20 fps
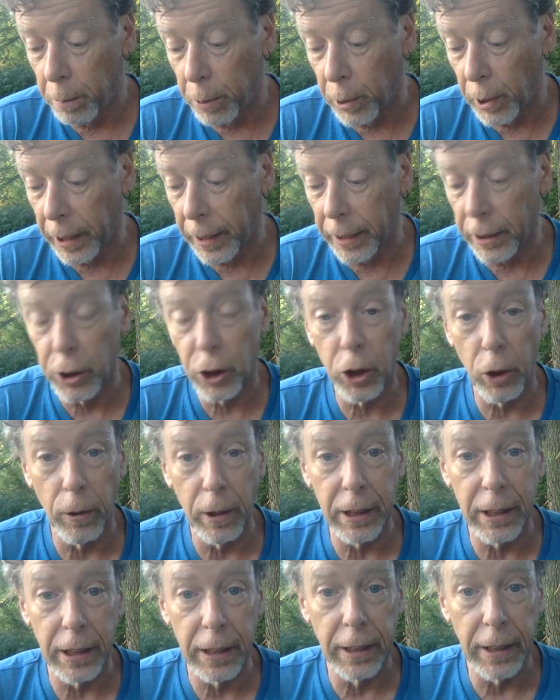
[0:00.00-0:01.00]
putting
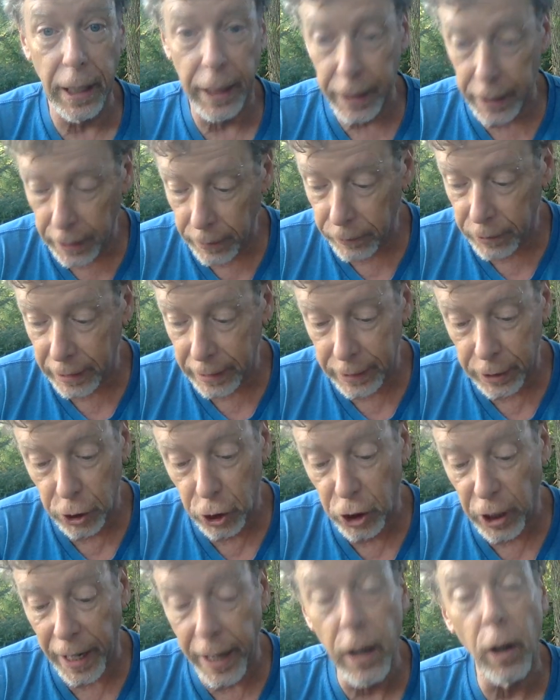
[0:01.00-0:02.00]
insurance executives in
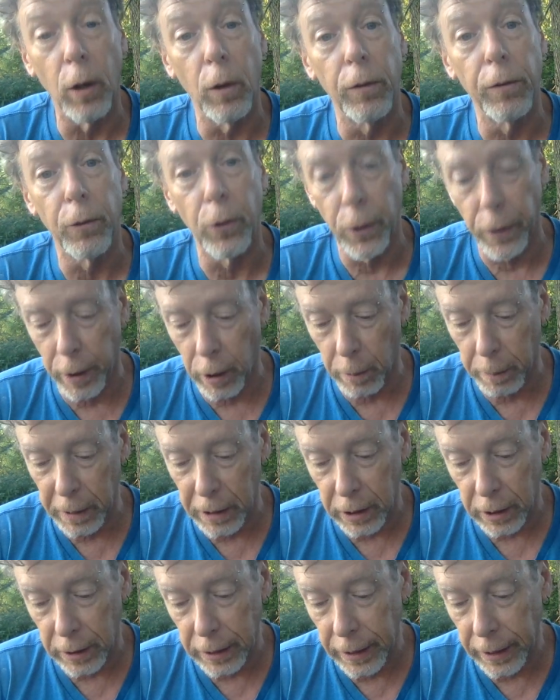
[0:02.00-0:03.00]
jail for their
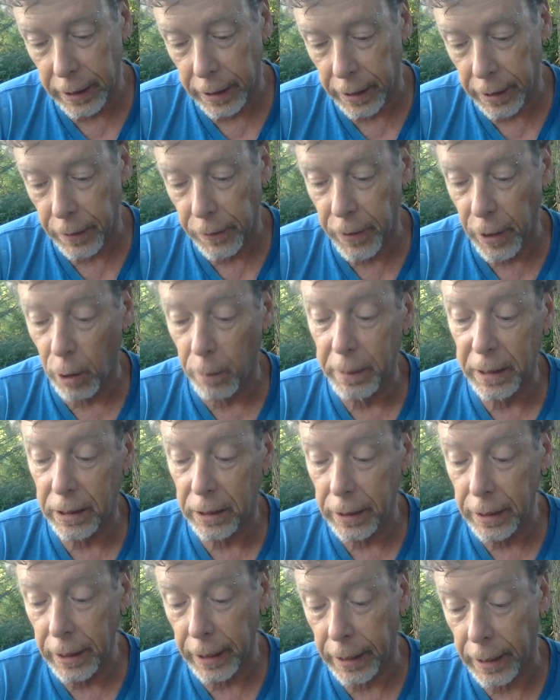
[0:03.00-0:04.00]

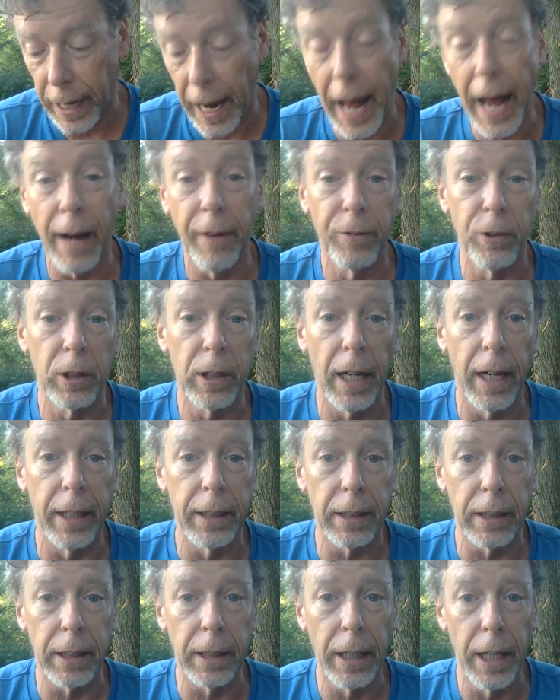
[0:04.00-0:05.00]
misleading
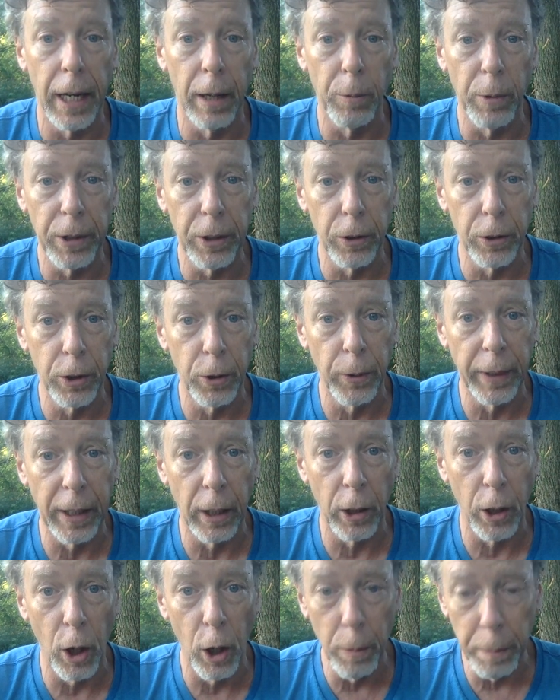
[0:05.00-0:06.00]
advertising and what they're doing
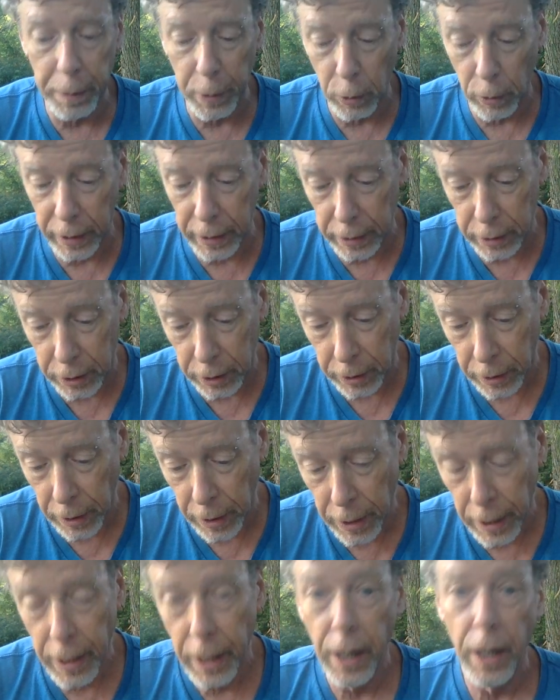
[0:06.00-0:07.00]
on opioids.
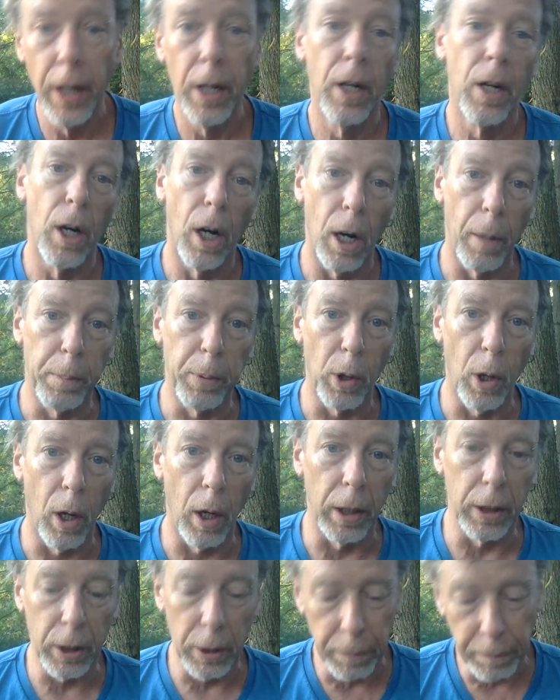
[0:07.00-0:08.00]

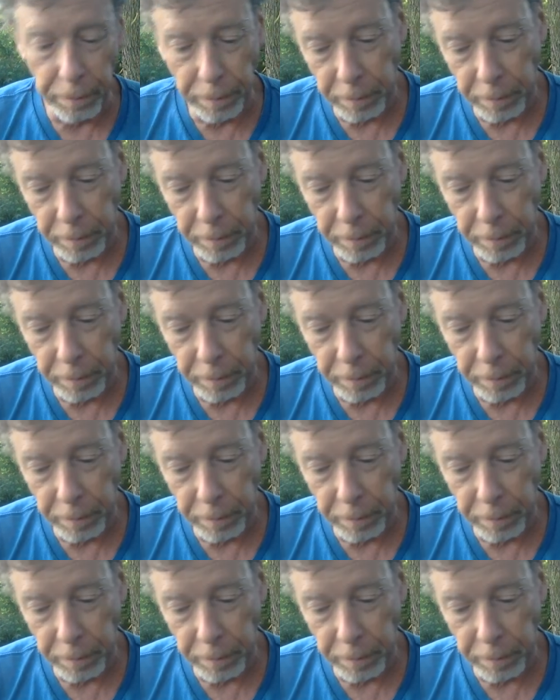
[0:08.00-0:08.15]
Applause.